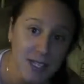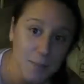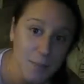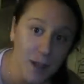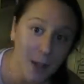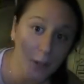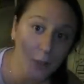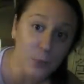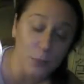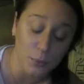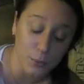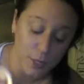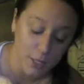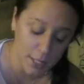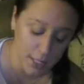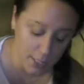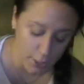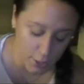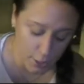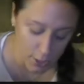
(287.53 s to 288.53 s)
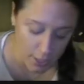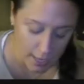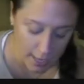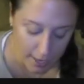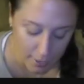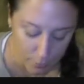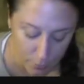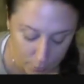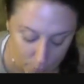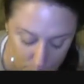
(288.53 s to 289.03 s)
smell really good.
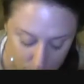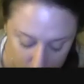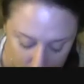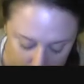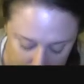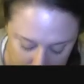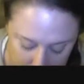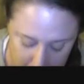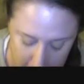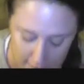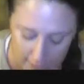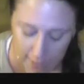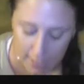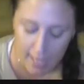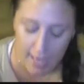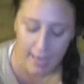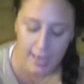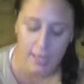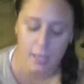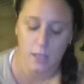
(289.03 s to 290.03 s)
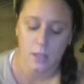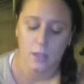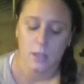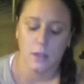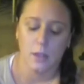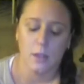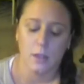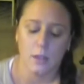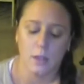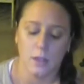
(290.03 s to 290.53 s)
I really did like
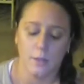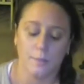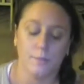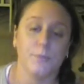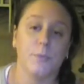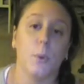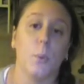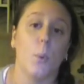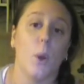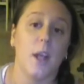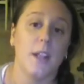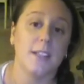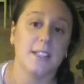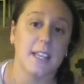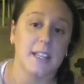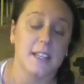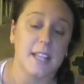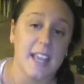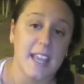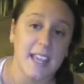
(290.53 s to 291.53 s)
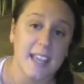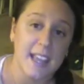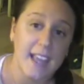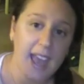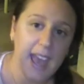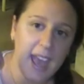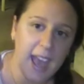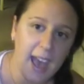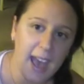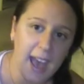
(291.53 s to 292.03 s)
the ones that they
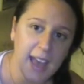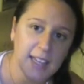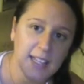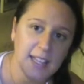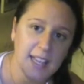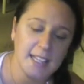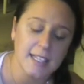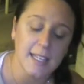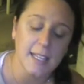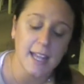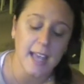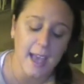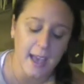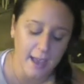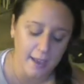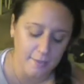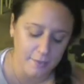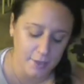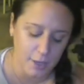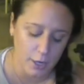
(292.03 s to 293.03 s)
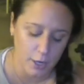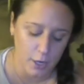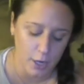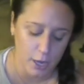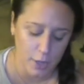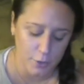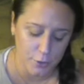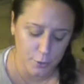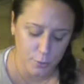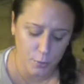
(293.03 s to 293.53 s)
had. They did have their
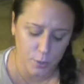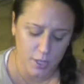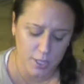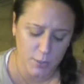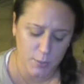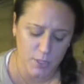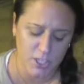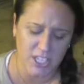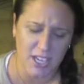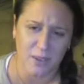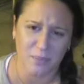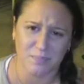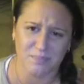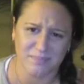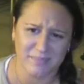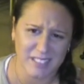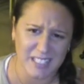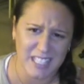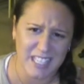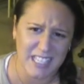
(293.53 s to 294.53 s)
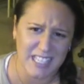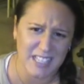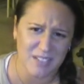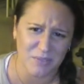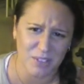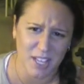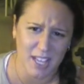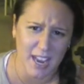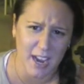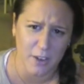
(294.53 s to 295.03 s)
other ones, which I
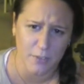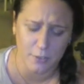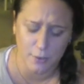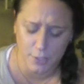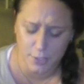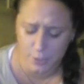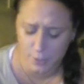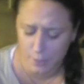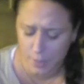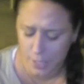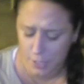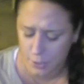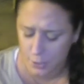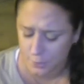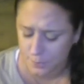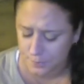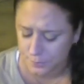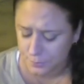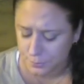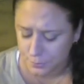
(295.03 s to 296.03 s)
didn't really care for so much.